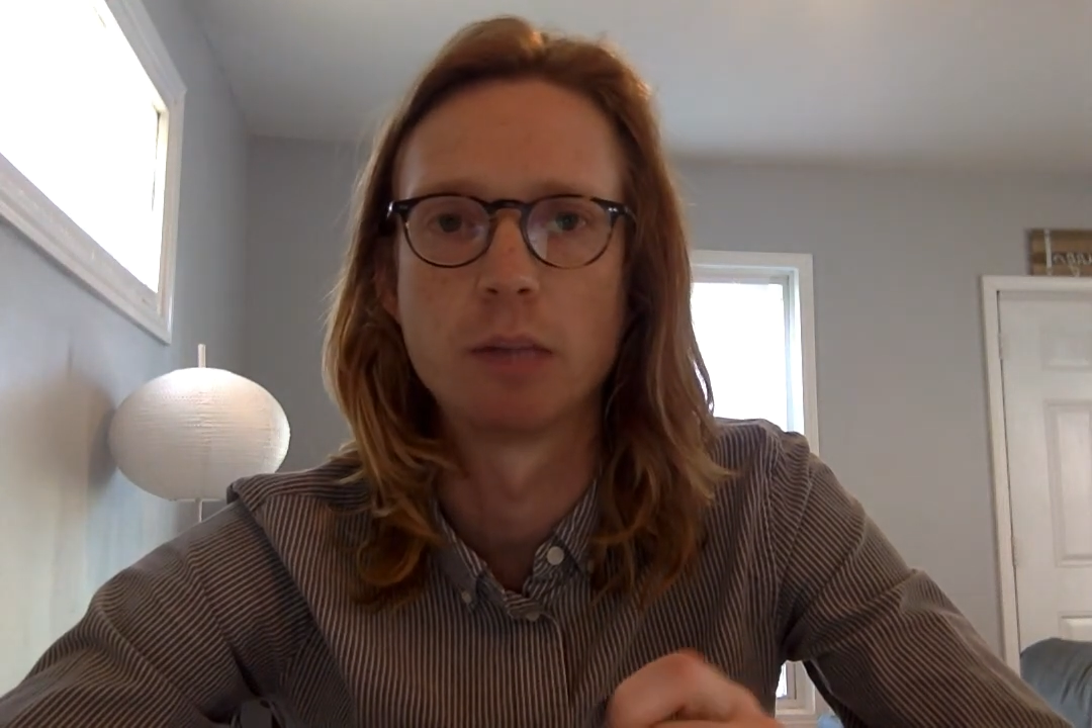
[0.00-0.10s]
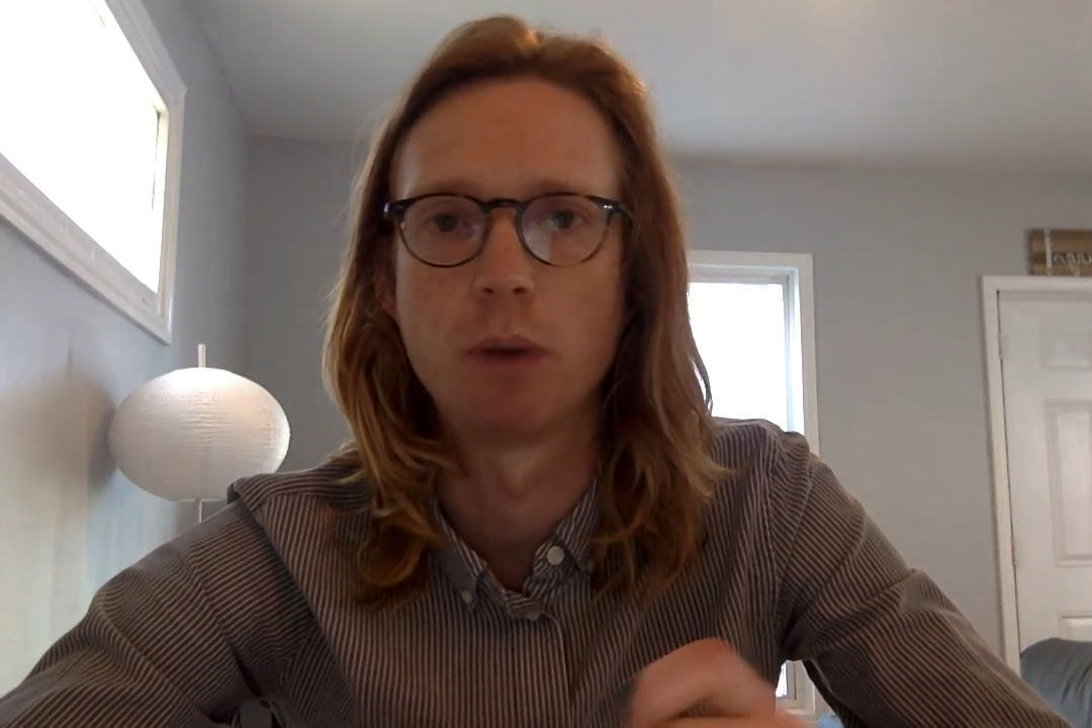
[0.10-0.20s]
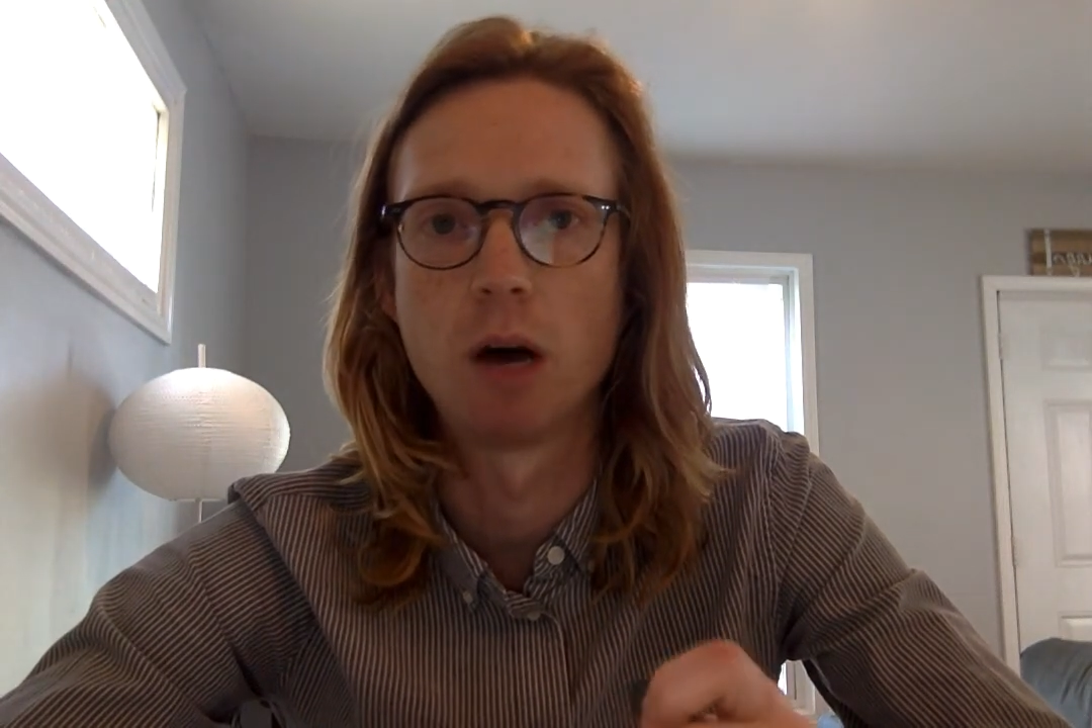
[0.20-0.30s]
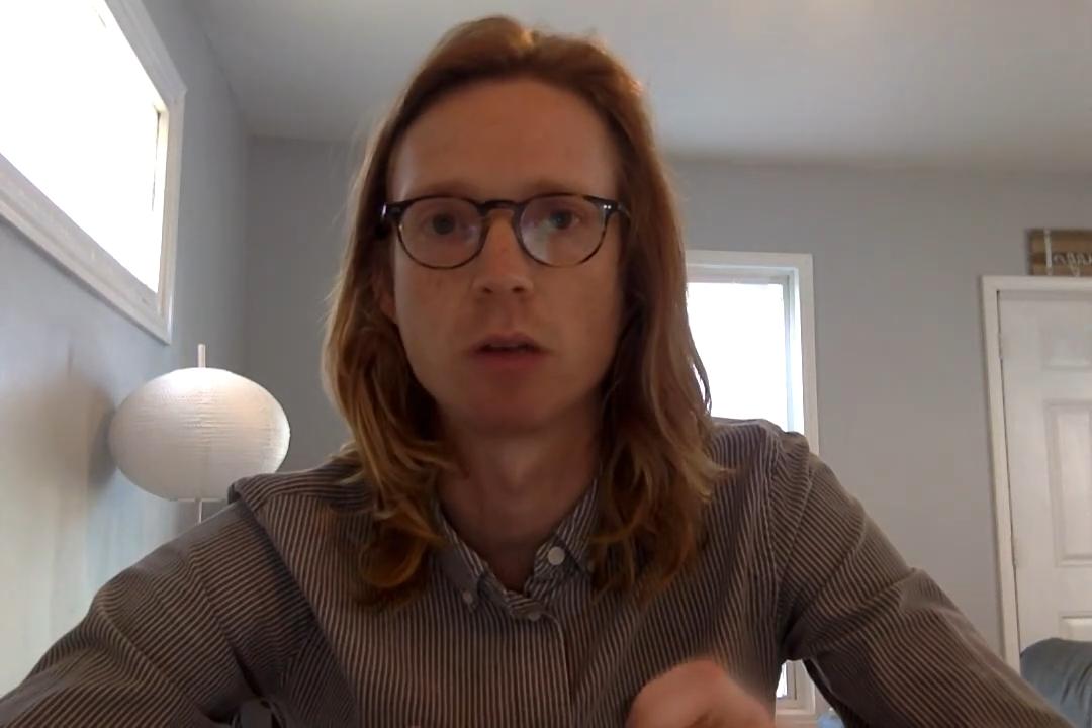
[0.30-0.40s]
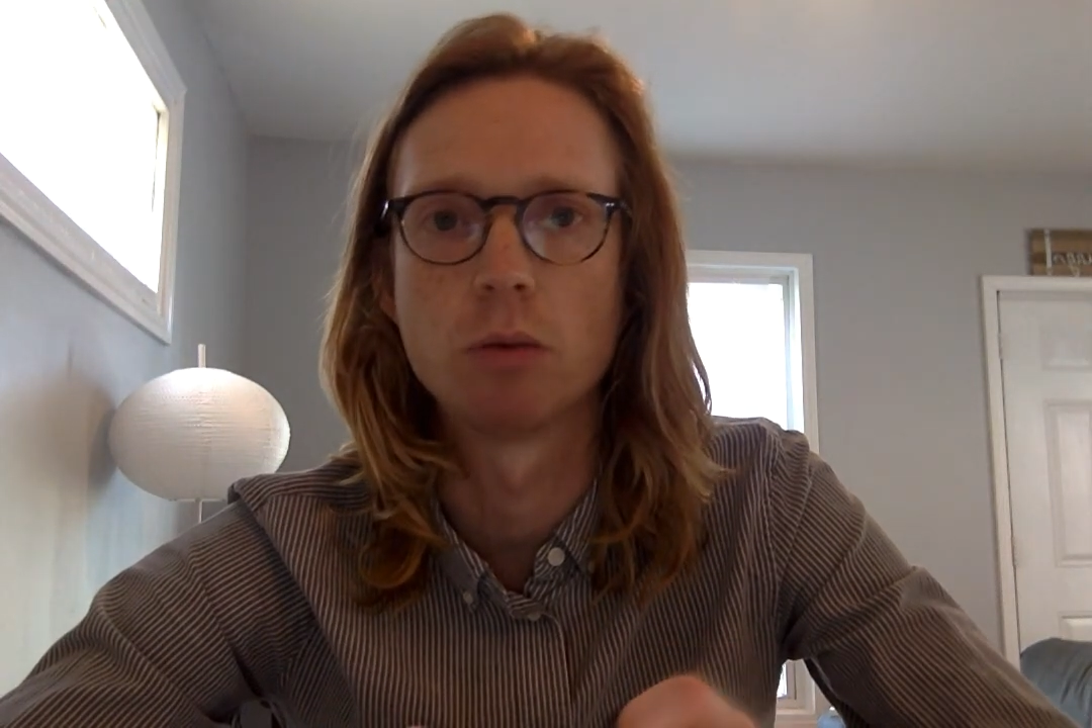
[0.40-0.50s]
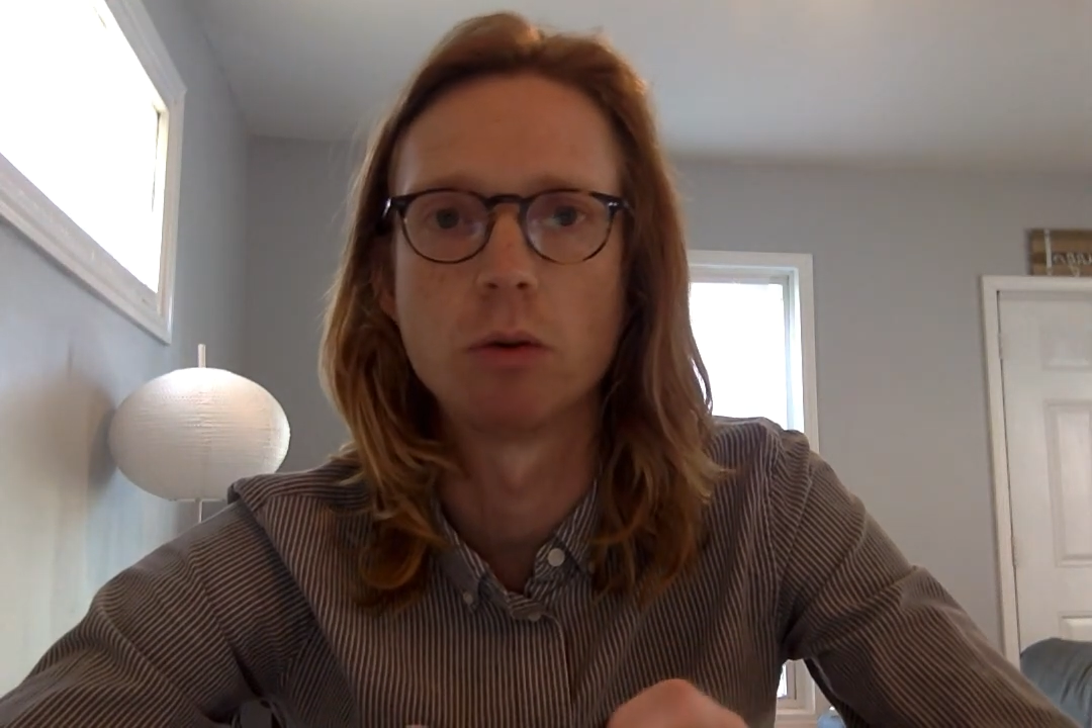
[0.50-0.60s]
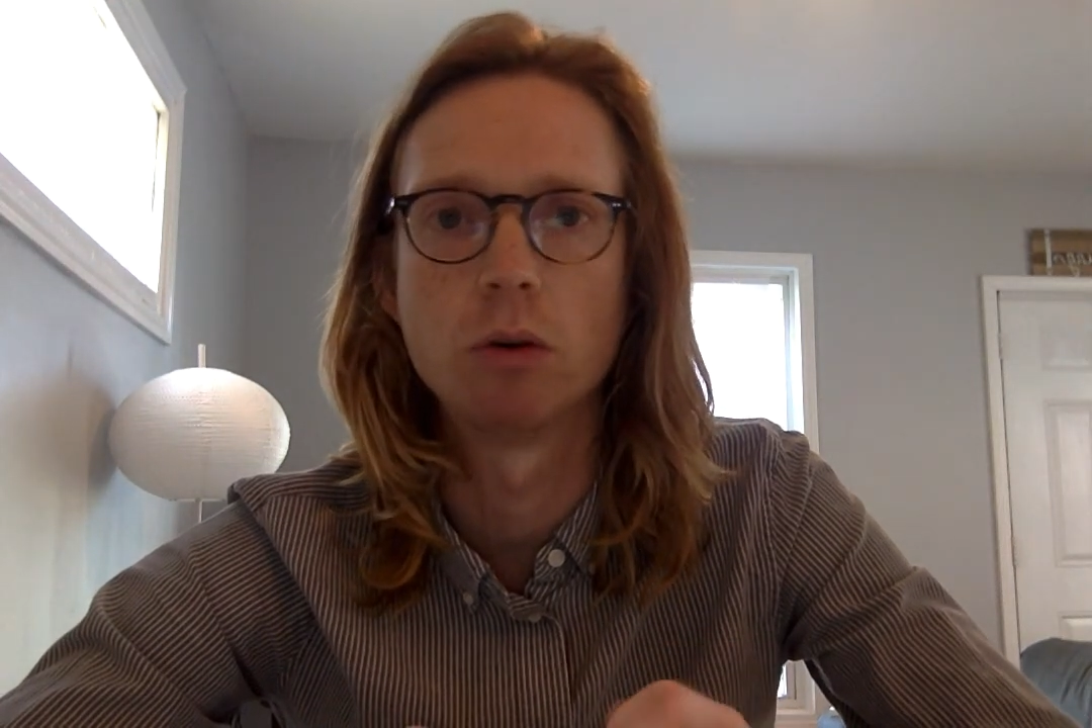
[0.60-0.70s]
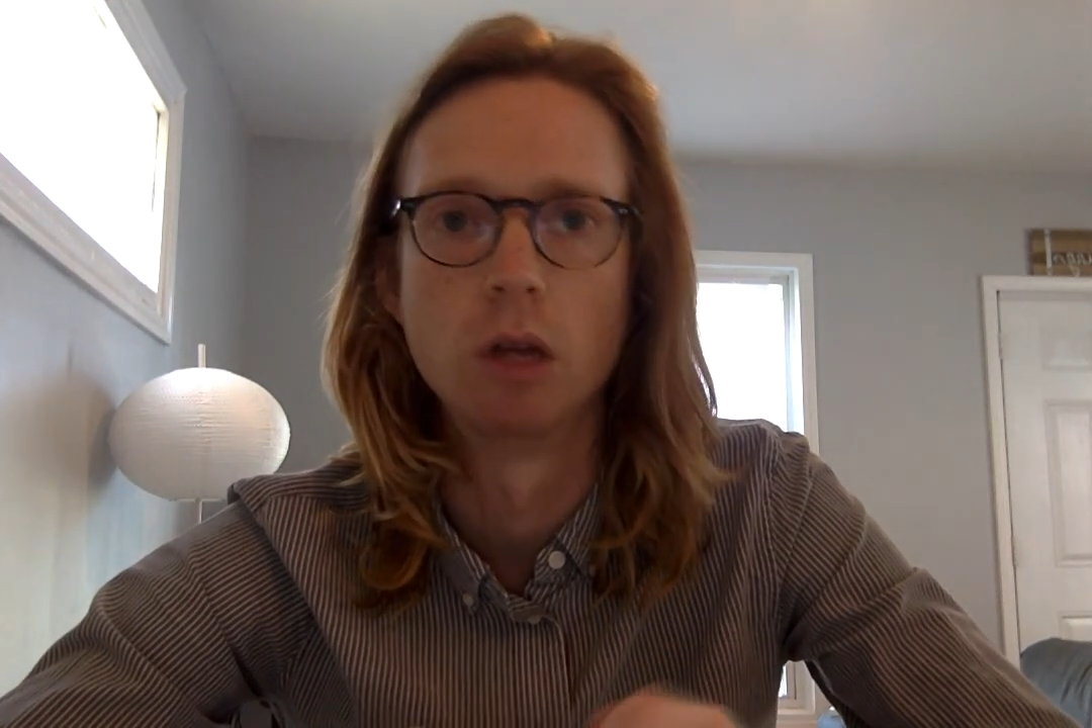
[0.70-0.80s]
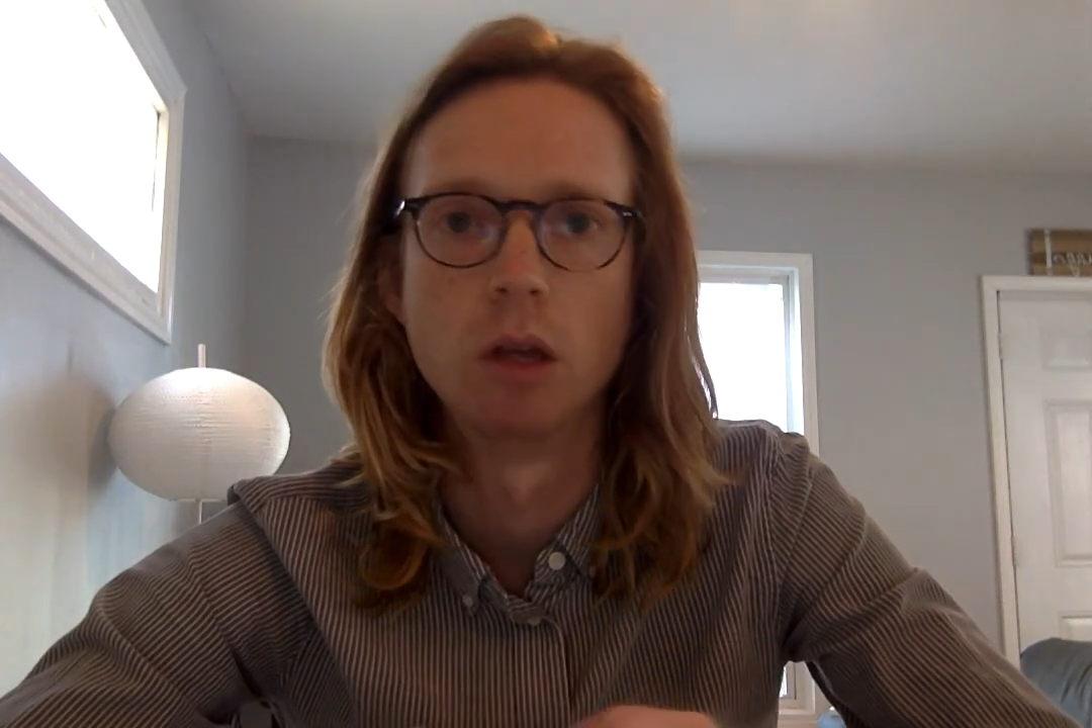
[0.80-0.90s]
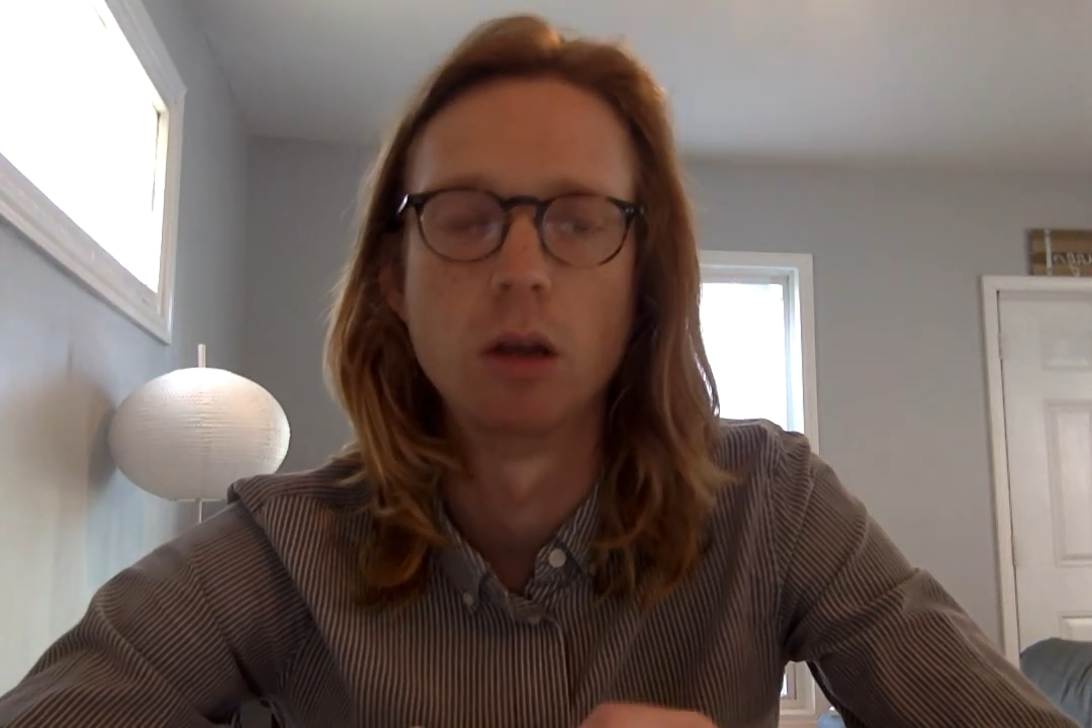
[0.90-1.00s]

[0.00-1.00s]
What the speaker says: possible